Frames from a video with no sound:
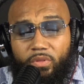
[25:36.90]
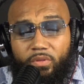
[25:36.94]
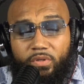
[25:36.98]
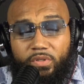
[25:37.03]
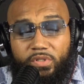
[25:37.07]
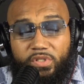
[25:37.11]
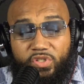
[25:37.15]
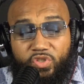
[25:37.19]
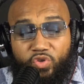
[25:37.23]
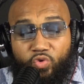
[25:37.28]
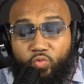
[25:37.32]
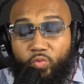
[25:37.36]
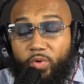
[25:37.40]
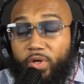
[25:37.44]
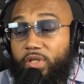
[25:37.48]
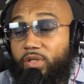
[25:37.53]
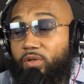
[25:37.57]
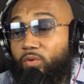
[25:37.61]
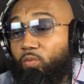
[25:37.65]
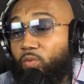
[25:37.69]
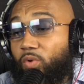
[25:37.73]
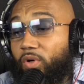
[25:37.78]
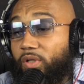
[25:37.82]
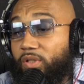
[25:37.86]
Serena
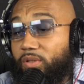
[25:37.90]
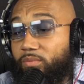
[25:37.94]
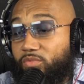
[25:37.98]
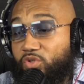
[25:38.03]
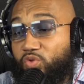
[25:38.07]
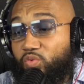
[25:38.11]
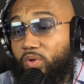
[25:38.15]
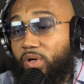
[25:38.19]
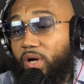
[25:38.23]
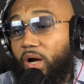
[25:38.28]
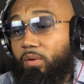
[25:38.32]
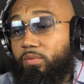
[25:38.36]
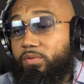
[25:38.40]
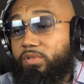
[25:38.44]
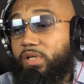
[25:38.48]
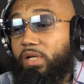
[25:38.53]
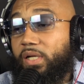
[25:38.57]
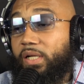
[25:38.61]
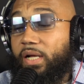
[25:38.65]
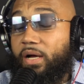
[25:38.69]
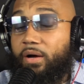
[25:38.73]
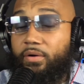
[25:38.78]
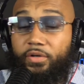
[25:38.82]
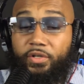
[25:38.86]
Williams when I was
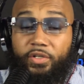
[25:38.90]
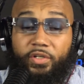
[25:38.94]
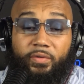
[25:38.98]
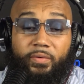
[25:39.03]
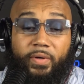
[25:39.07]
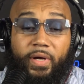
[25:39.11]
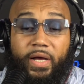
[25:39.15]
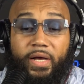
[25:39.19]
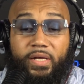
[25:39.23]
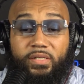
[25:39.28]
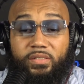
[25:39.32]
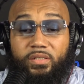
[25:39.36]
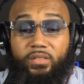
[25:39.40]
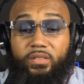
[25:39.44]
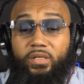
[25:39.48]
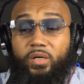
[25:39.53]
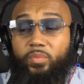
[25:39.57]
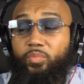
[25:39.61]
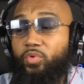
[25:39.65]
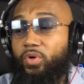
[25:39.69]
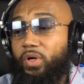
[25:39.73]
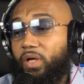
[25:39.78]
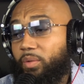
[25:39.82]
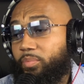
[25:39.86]
clowning her ass a
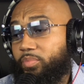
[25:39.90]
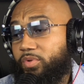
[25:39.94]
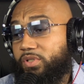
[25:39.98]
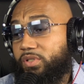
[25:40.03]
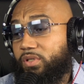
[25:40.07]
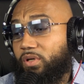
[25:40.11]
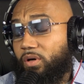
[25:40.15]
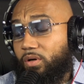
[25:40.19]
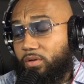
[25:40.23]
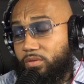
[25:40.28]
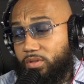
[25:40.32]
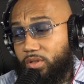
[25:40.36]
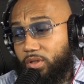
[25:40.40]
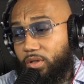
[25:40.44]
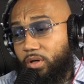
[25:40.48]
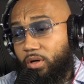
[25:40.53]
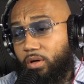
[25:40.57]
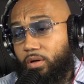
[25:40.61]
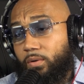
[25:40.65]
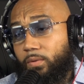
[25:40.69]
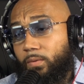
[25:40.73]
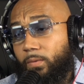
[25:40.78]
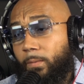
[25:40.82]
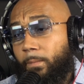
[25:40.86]
couple episodes
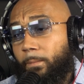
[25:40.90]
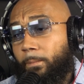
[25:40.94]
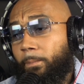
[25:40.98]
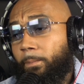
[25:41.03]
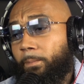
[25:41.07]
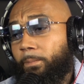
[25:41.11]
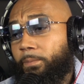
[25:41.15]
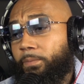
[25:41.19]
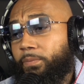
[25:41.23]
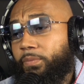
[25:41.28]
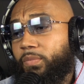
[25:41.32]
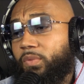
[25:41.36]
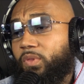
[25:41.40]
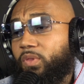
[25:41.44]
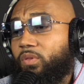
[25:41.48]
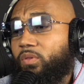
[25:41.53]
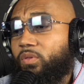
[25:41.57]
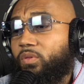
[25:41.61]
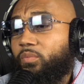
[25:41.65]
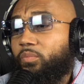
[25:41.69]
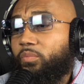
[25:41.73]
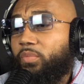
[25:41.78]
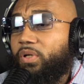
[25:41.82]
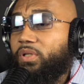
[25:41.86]
ago.
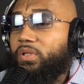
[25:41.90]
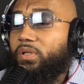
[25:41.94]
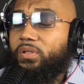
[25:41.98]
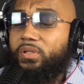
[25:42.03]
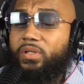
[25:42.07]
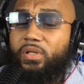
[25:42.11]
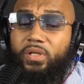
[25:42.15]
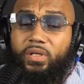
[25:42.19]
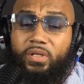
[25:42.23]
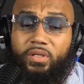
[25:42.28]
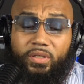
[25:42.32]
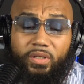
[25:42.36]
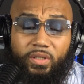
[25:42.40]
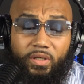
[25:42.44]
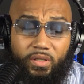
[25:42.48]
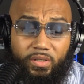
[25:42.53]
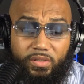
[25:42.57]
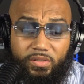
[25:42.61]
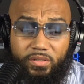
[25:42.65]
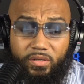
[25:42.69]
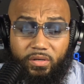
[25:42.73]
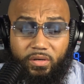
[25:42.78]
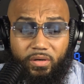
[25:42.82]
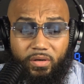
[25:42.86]
But the thing
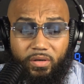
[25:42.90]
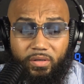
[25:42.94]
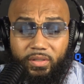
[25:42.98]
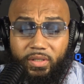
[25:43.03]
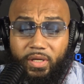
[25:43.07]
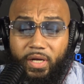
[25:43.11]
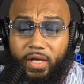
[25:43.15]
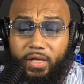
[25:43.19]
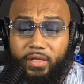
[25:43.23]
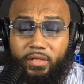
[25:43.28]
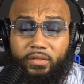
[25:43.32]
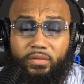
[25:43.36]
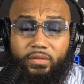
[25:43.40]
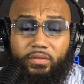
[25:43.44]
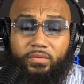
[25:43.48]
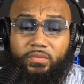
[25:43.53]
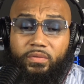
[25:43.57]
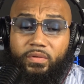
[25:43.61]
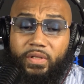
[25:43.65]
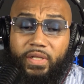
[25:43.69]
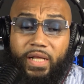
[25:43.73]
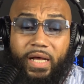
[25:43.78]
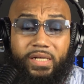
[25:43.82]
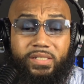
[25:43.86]
is, dog, like,
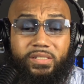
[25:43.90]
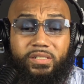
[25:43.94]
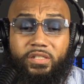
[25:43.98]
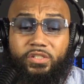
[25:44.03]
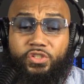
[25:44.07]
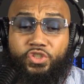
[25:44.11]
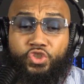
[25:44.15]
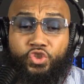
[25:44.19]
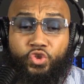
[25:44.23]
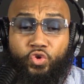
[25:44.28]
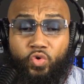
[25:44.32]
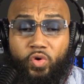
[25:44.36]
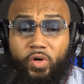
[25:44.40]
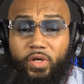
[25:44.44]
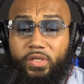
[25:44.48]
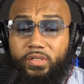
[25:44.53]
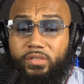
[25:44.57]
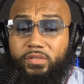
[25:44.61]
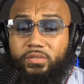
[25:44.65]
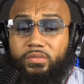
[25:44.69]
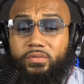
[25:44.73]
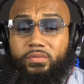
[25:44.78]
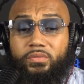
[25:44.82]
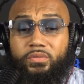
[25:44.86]
that's a
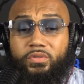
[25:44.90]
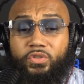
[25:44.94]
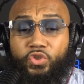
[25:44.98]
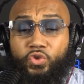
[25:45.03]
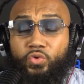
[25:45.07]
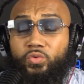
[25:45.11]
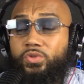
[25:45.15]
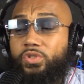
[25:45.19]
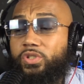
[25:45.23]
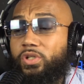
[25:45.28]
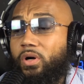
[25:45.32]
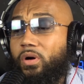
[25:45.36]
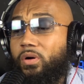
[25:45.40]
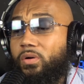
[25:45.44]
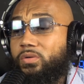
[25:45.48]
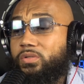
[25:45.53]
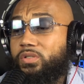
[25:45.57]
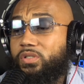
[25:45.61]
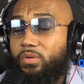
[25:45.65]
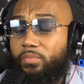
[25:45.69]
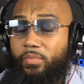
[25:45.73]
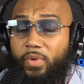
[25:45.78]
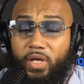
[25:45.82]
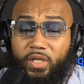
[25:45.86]
choice. You chose
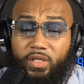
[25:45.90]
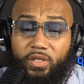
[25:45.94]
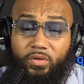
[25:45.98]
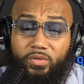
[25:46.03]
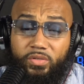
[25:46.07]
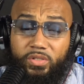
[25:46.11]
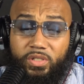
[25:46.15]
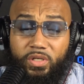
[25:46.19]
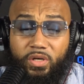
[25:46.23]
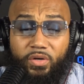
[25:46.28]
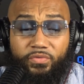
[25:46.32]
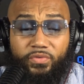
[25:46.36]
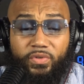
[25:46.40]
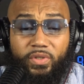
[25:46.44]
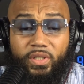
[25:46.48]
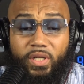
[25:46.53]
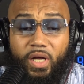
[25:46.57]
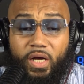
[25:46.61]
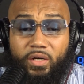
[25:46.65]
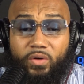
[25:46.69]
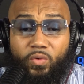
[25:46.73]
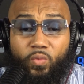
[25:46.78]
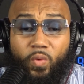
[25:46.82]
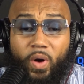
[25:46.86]
to make yourself look
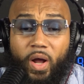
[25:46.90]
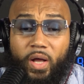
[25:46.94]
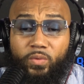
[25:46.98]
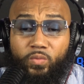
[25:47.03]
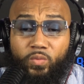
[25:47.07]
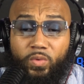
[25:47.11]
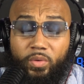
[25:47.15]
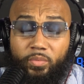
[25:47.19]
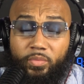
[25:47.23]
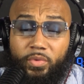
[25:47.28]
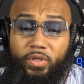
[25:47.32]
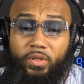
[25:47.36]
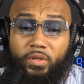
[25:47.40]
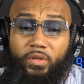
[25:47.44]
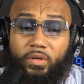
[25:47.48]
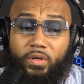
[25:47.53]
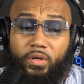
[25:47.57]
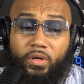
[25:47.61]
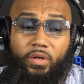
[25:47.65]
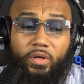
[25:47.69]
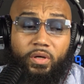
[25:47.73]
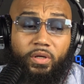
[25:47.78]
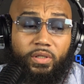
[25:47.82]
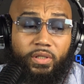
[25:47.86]
like a white woman.
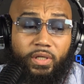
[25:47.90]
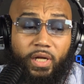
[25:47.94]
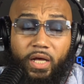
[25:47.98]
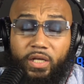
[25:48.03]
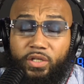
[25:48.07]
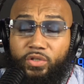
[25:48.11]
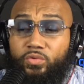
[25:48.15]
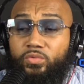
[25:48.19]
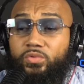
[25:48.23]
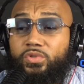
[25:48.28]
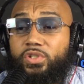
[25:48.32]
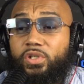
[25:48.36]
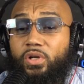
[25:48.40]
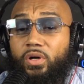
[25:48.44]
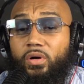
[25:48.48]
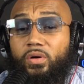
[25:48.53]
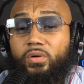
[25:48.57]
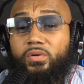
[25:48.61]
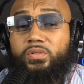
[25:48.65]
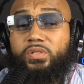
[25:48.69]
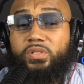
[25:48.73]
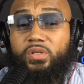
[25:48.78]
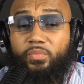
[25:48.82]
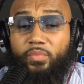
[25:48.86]
Like, you
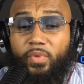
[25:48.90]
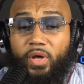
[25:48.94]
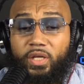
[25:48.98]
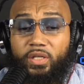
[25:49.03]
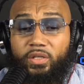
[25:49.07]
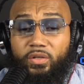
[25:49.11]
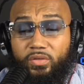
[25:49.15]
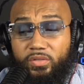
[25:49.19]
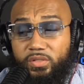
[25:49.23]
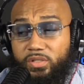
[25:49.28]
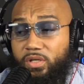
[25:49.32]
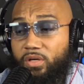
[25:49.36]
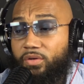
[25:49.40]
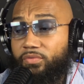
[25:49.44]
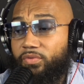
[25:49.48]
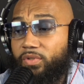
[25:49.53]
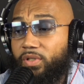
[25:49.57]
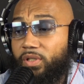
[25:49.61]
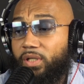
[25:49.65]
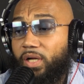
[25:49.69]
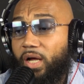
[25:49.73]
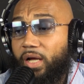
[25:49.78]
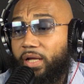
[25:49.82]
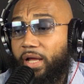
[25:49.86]
chose to make yourself
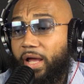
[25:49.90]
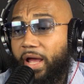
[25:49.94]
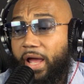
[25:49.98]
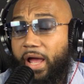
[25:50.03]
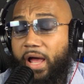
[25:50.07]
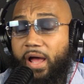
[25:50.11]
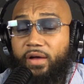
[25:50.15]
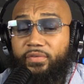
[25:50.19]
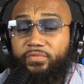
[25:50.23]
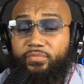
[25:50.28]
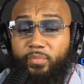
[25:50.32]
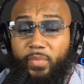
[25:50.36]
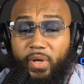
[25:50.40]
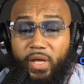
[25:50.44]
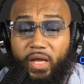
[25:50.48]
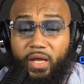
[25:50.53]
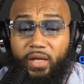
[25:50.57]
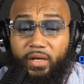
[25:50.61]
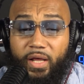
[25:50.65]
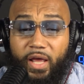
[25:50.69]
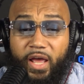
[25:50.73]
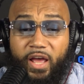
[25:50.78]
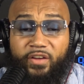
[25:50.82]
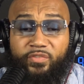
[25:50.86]
look like half
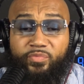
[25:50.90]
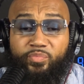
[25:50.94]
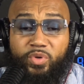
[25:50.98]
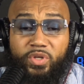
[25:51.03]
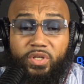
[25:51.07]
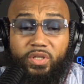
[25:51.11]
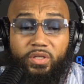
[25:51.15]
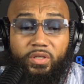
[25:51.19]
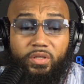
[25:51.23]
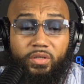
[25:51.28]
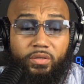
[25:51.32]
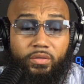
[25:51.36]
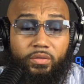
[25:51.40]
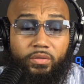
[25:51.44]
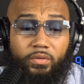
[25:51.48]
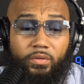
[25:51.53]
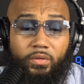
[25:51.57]
man, half pig.